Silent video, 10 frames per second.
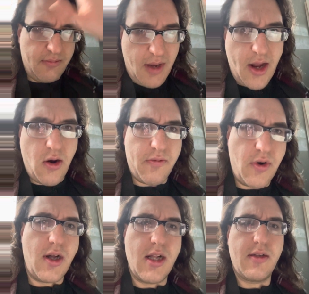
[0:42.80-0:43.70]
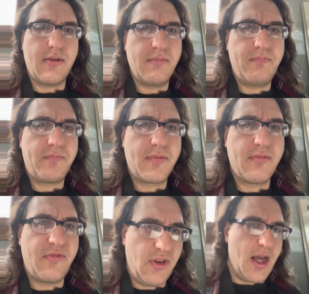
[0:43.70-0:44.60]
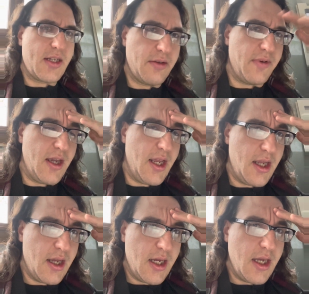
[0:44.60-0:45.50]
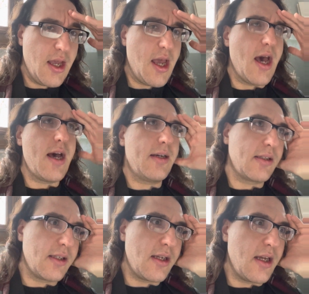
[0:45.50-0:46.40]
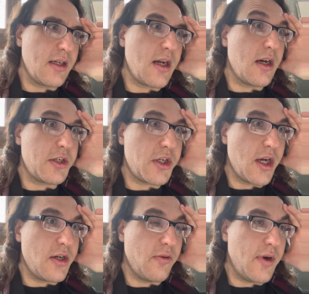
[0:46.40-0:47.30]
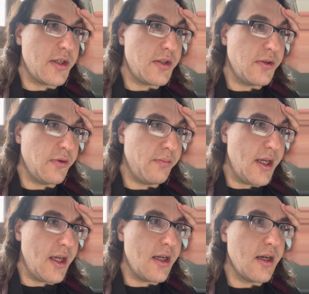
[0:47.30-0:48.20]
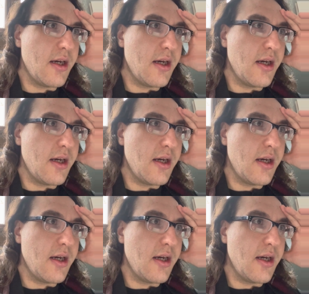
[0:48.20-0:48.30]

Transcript: my overall philosophy. And gosh, I don't want to be...